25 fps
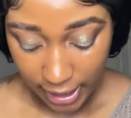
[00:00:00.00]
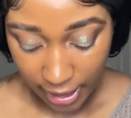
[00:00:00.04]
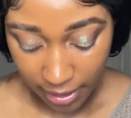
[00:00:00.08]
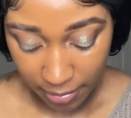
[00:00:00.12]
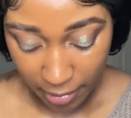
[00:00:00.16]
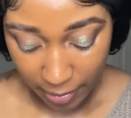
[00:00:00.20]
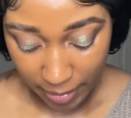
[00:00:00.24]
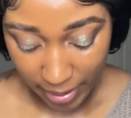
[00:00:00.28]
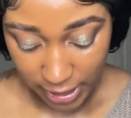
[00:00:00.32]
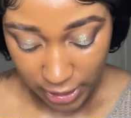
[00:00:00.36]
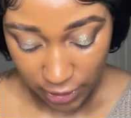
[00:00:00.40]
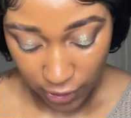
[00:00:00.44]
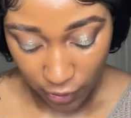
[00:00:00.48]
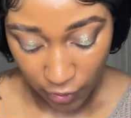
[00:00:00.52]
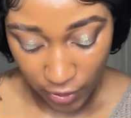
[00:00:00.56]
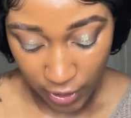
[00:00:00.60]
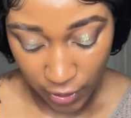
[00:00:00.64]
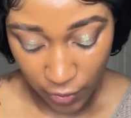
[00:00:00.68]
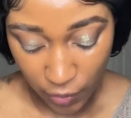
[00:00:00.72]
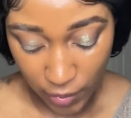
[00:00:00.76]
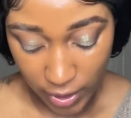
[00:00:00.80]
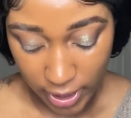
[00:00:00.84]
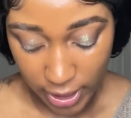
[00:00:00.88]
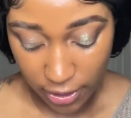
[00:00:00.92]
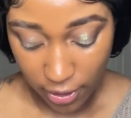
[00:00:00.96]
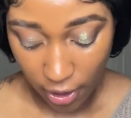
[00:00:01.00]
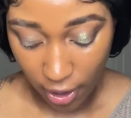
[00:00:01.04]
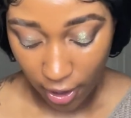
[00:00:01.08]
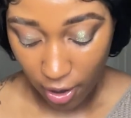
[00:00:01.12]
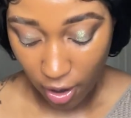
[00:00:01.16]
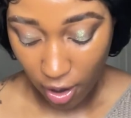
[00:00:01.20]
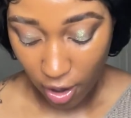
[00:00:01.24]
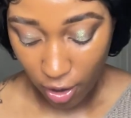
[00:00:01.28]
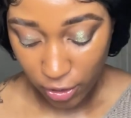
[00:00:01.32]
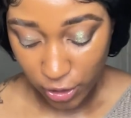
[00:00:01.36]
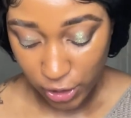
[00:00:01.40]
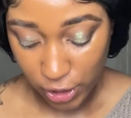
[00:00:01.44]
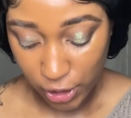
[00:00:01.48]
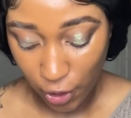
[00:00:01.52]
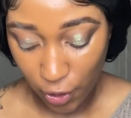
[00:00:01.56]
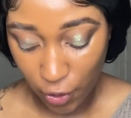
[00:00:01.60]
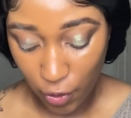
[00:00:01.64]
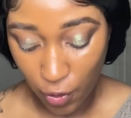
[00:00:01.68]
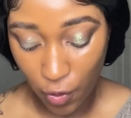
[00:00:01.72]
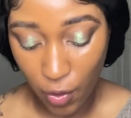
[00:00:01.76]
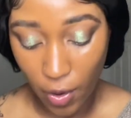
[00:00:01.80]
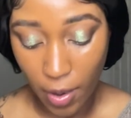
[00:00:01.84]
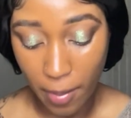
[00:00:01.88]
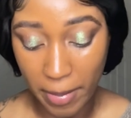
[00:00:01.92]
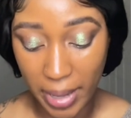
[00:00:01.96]
I'm about to go in with are
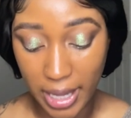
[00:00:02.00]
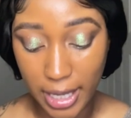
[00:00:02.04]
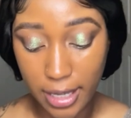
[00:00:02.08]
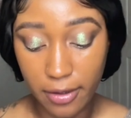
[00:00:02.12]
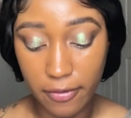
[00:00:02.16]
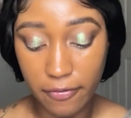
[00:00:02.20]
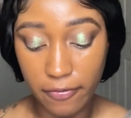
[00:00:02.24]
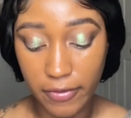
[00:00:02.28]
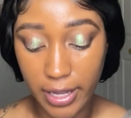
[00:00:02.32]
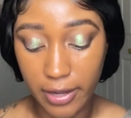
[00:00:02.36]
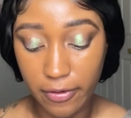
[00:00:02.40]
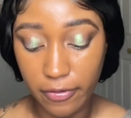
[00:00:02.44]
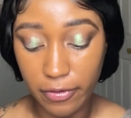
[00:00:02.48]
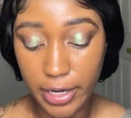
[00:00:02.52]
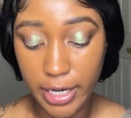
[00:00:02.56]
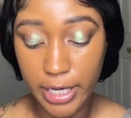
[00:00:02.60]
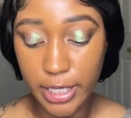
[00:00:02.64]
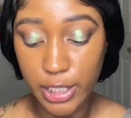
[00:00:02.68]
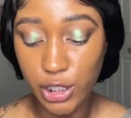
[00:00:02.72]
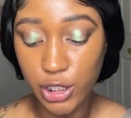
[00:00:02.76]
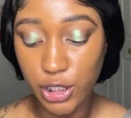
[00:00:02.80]
also makeup favorites.